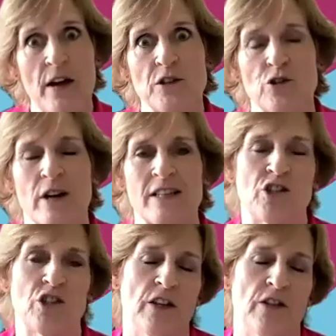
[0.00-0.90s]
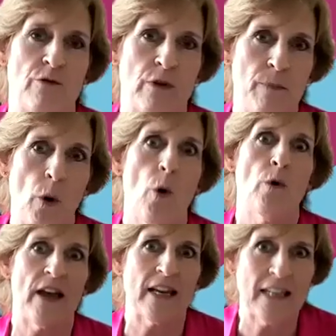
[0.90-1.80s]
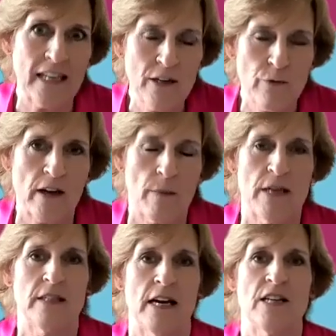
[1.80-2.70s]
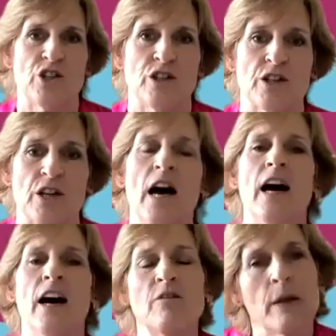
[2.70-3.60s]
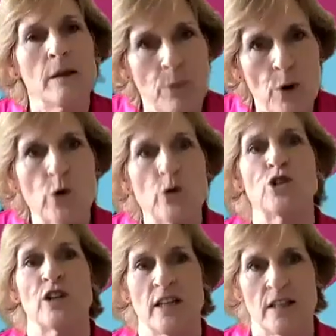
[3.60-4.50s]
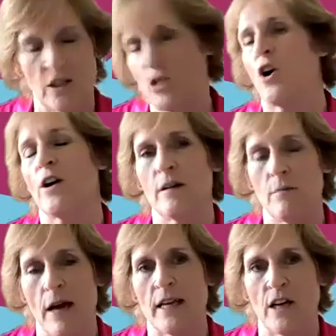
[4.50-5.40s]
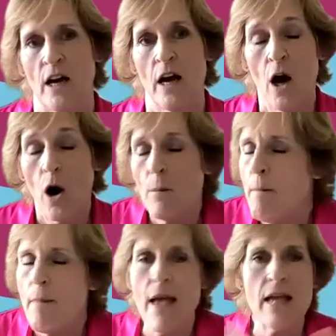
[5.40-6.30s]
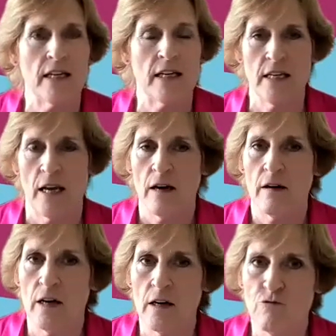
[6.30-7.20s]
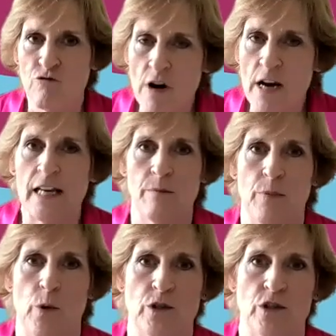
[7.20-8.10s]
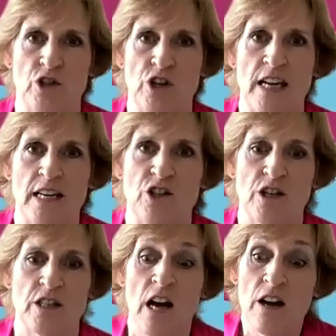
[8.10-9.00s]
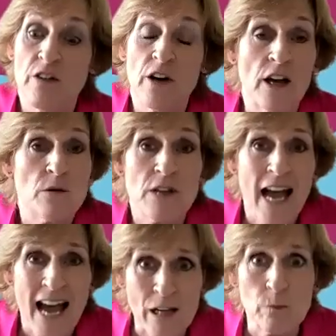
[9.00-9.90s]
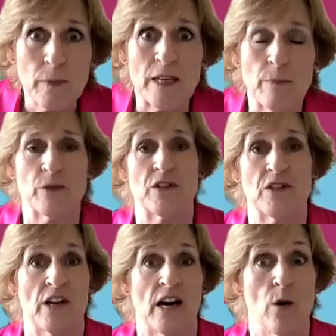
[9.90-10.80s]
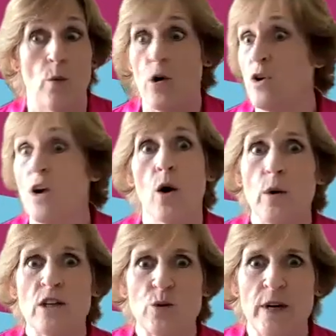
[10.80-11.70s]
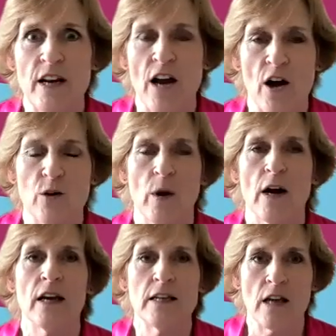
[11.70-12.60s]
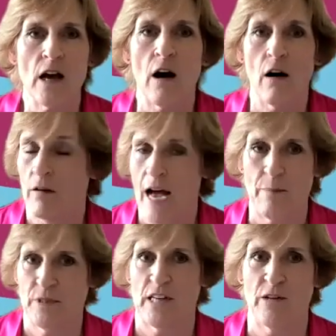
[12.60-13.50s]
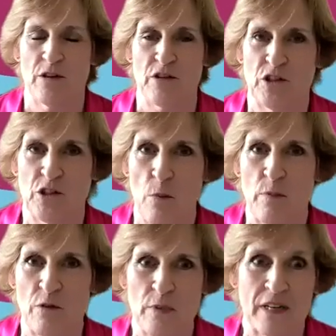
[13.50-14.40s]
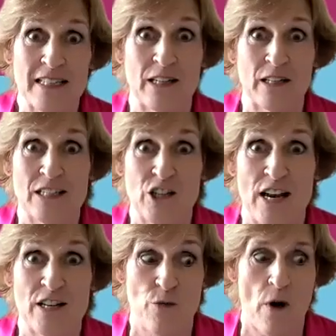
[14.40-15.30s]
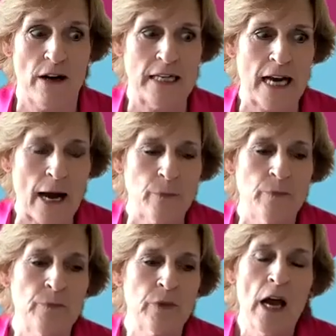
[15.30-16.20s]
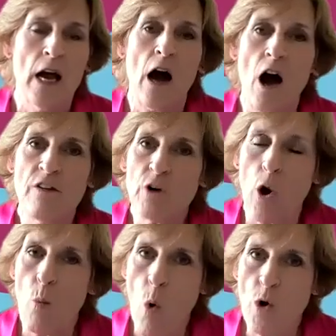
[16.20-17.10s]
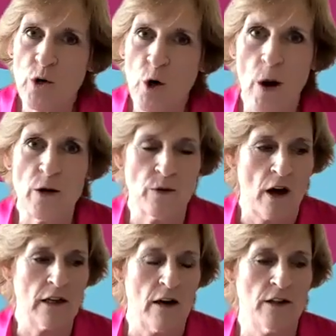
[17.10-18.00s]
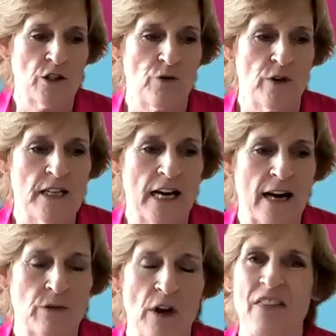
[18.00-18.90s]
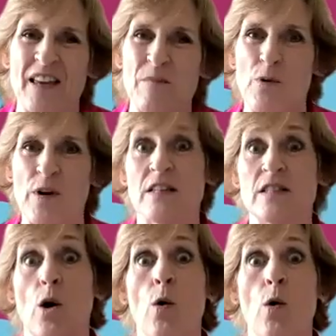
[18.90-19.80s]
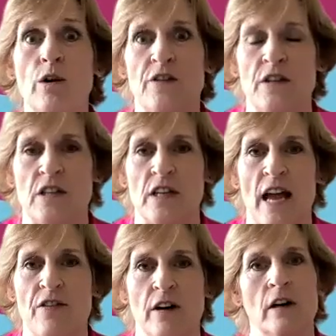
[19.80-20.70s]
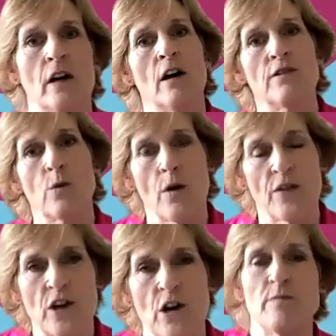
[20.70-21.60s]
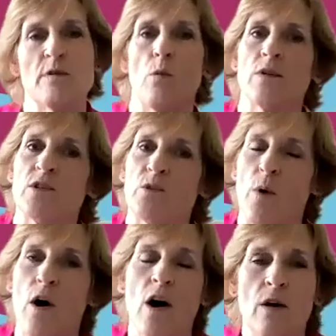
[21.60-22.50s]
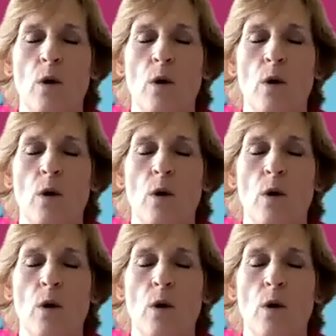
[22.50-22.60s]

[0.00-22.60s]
health strategy and their report and their key recommendations have been pushing to try and make many really important changes that are going to help people to stay at work, which we know is absolutely the top of the political agenda right now. I've got one quote that I'd like to read out that I think brings all of this together for what the government wants, what